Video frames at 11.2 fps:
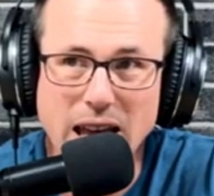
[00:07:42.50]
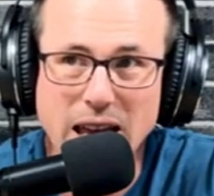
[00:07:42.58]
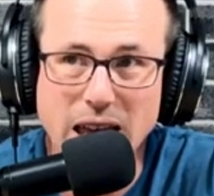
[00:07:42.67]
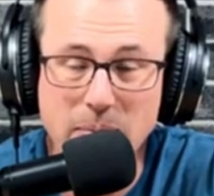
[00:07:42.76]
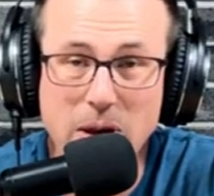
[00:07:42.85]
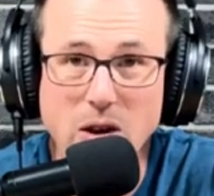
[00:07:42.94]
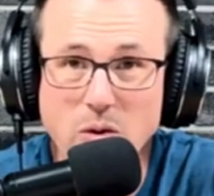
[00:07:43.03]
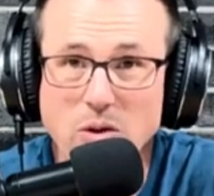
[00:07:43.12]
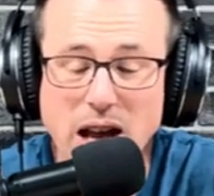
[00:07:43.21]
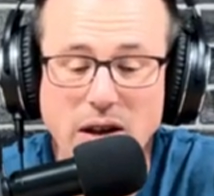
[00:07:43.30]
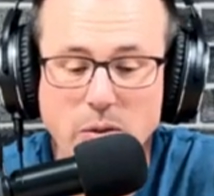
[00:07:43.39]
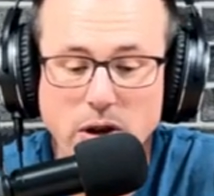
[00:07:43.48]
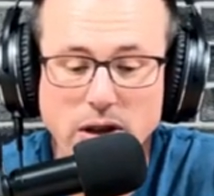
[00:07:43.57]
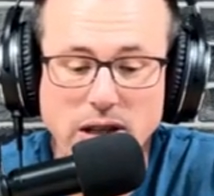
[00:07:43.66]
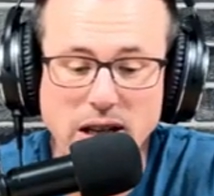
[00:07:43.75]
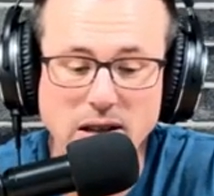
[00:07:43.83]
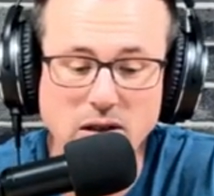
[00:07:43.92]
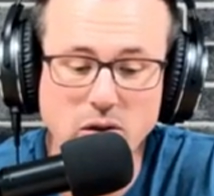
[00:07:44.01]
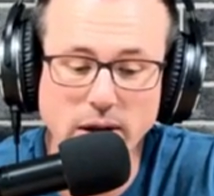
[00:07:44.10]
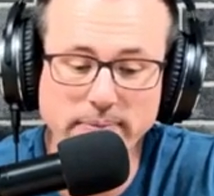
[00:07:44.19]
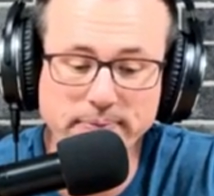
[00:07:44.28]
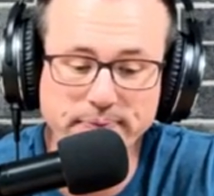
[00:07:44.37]
can be used now in the real estate
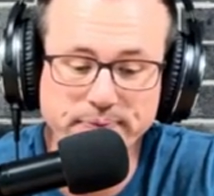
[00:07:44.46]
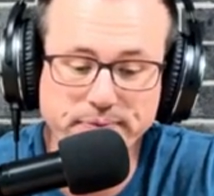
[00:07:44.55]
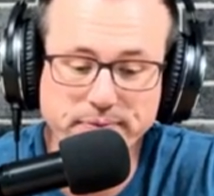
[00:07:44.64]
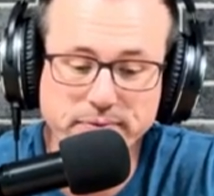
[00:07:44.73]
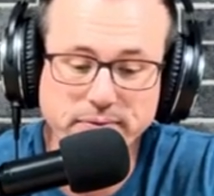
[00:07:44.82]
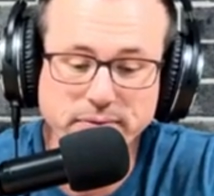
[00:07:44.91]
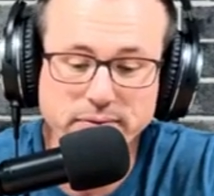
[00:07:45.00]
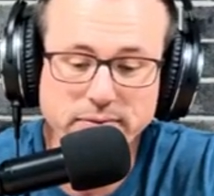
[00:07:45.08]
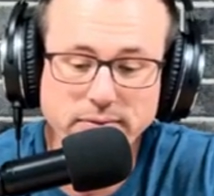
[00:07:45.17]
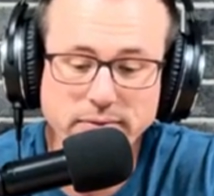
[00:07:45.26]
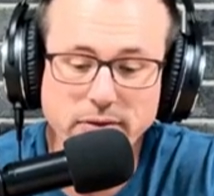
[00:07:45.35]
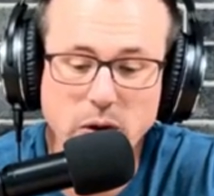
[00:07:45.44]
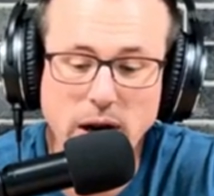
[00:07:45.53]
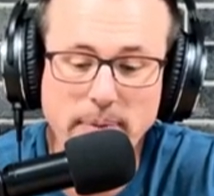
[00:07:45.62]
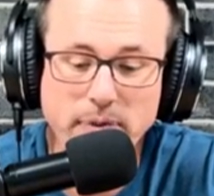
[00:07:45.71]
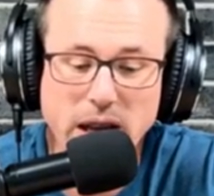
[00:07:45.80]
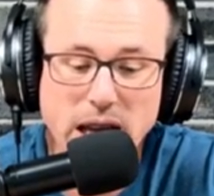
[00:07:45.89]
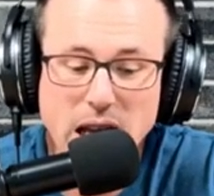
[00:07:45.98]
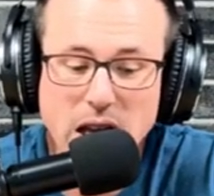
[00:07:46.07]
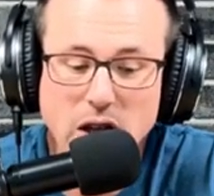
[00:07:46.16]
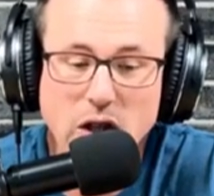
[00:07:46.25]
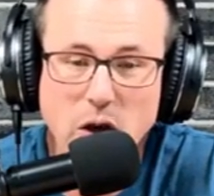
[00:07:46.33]
industry, right?
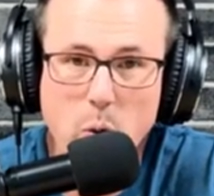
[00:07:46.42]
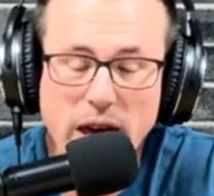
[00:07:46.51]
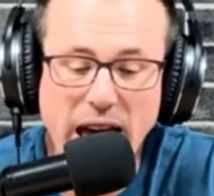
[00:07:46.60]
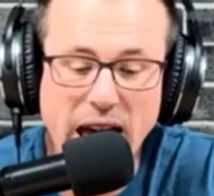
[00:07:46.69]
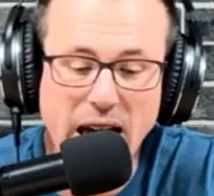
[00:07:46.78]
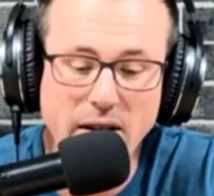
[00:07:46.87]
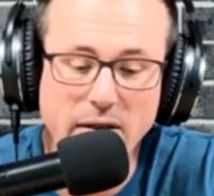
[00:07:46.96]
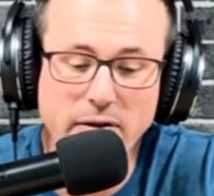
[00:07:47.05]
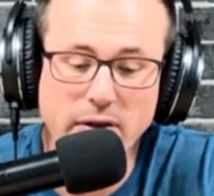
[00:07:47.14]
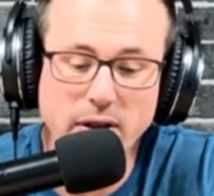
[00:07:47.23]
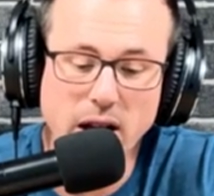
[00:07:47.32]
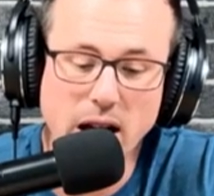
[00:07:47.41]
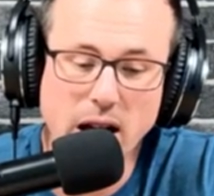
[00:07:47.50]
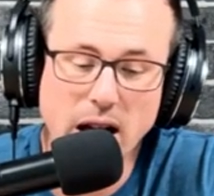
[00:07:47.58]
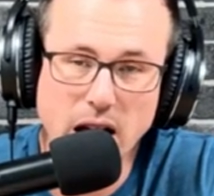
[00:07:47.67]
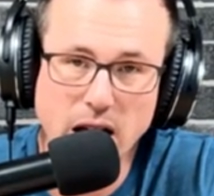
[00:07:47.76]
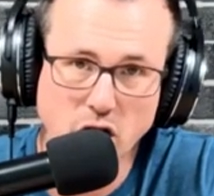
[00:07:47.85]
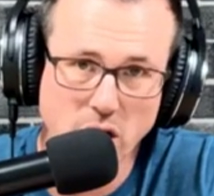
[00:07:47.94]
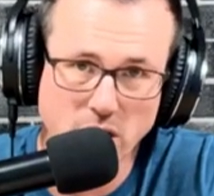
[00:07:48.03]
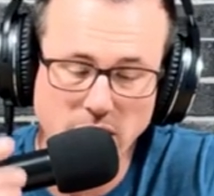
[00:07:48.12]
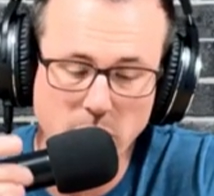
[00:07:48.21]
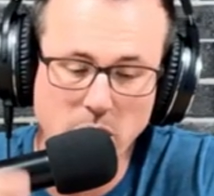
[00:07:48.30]
So we have uh, a
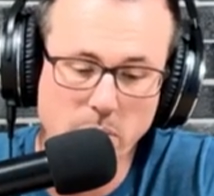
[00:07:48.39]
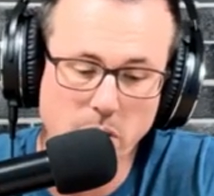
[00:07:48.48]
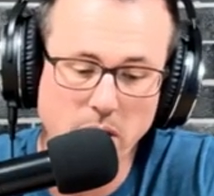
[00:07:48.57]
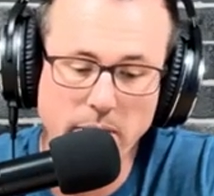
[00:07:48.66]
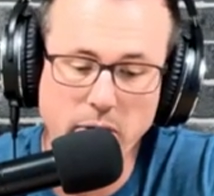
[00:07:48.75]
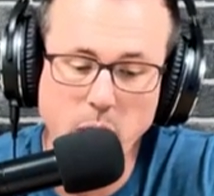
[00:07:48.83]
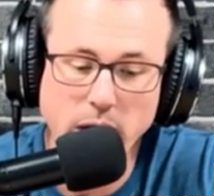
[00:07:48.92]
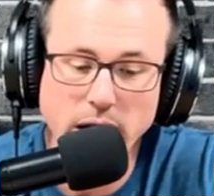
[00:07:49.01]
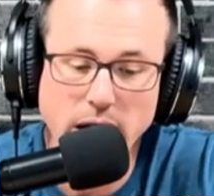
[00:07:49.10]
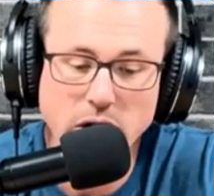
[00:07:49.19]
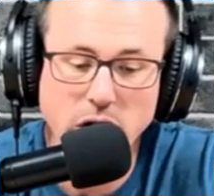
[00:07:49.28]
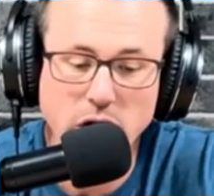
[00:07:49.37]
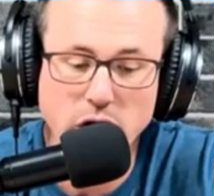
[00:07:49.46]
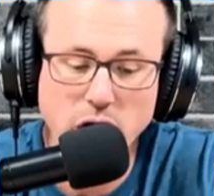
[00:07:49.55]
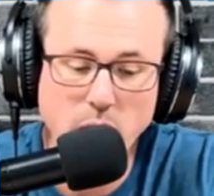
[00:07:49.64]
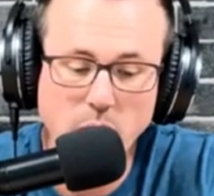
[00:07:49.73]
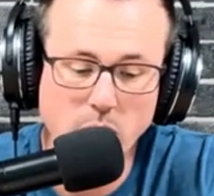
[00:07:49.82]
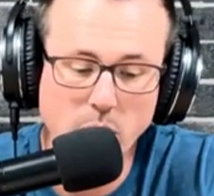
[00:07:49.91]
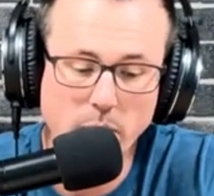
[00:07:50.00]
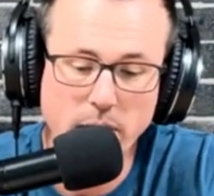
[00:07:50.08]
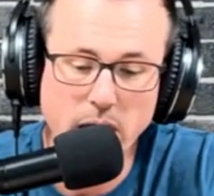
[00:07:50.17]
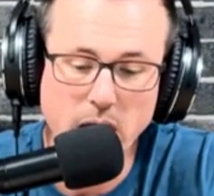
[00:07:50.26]
chart that we're going to pull up for you, and it's going to show
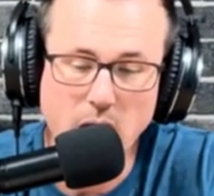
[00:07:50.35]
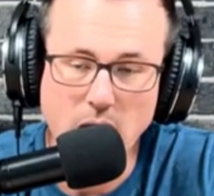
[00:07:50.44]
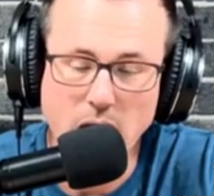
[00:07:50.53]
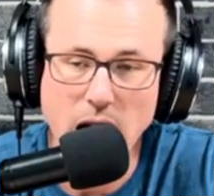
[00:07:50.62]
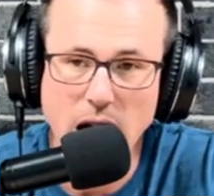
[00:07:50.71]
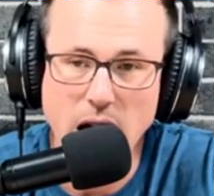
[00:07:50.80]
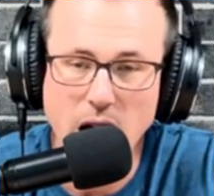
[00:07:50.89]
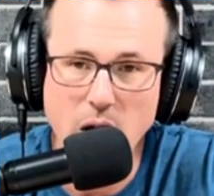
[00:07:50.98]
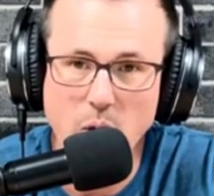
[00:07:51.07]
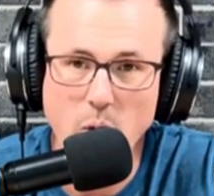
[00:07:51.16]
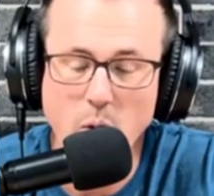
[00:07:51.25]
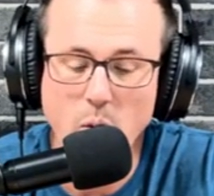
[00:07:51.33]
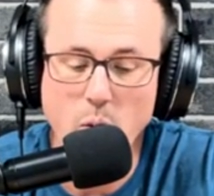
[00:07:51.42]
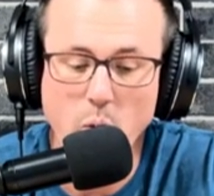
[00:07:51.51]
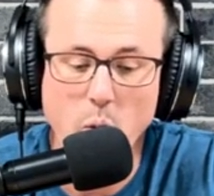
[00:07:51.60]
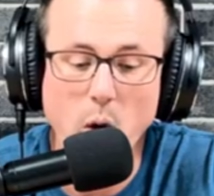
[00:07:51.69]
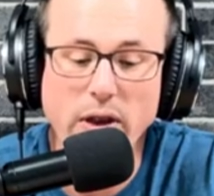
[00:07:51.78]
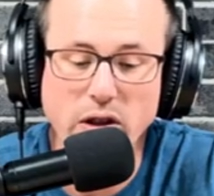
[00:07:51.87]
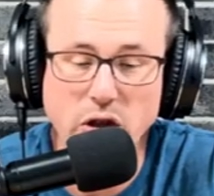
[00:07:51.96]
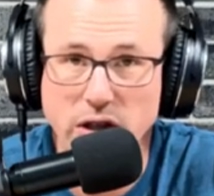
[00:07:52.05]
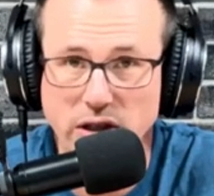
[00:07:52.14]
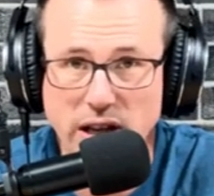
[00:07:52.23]
you uh, what
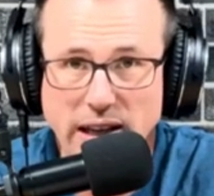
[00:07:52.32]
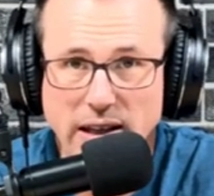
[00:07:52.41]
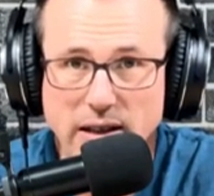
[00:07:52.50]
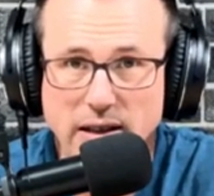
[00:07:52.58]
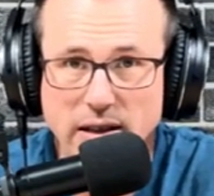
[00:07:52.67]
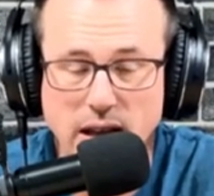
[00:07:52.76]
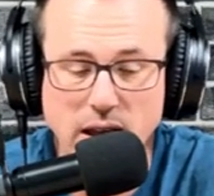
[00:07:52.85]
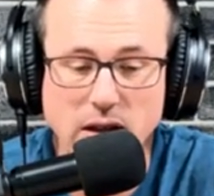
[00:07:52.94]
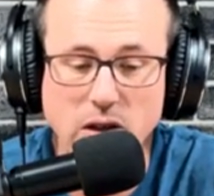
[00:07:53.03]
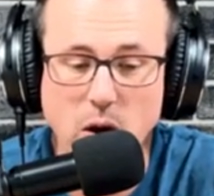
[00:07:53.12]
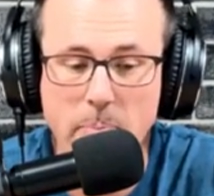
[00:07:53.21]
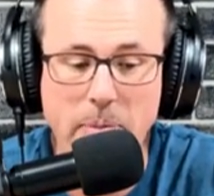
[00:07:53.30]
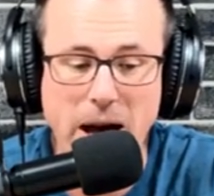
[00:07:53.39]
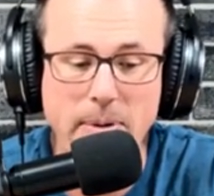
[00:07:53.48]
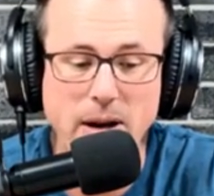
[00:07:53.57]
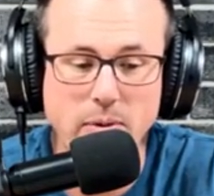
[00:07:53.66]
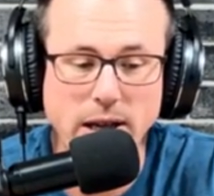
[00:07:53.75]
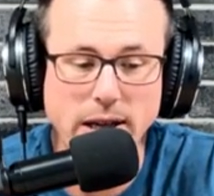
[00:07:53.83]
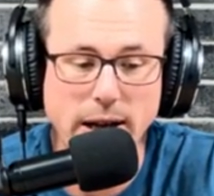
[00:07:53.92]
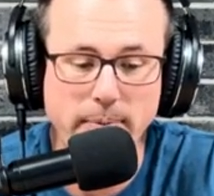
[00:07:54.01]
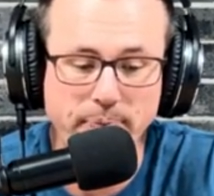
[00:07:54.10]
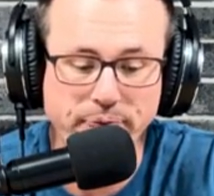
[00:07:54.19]
this looks like. And let's go ahead and pop it up right now.